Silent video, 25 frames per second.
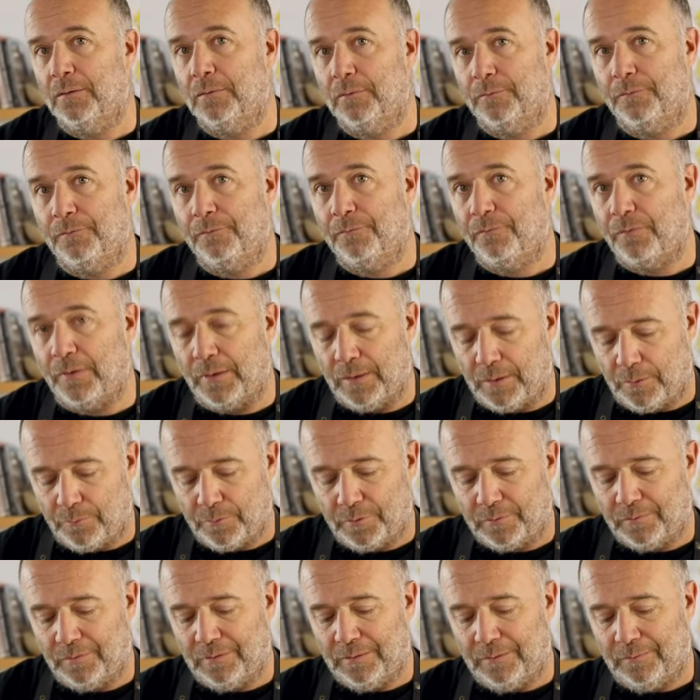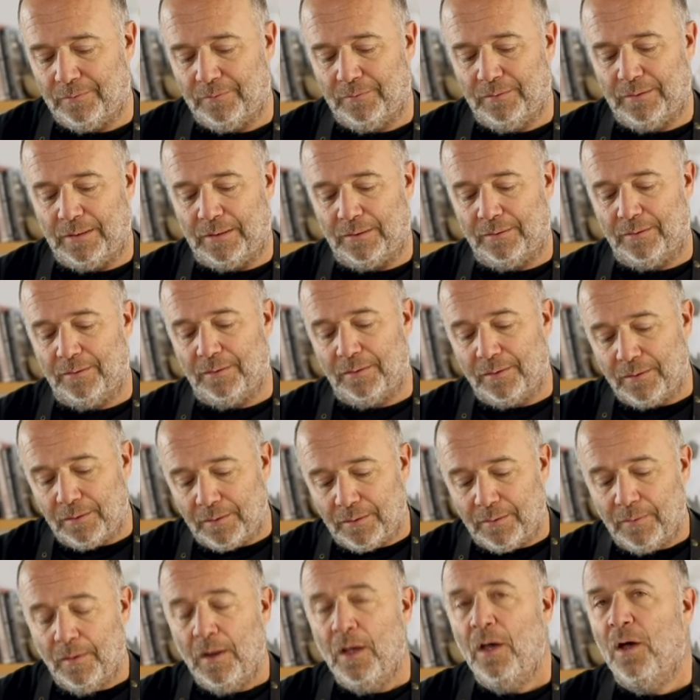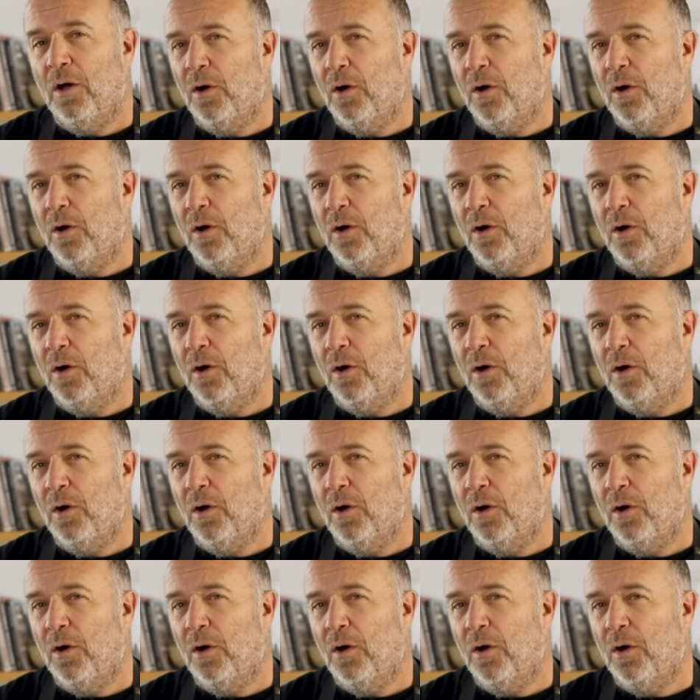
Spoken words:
of flours is that the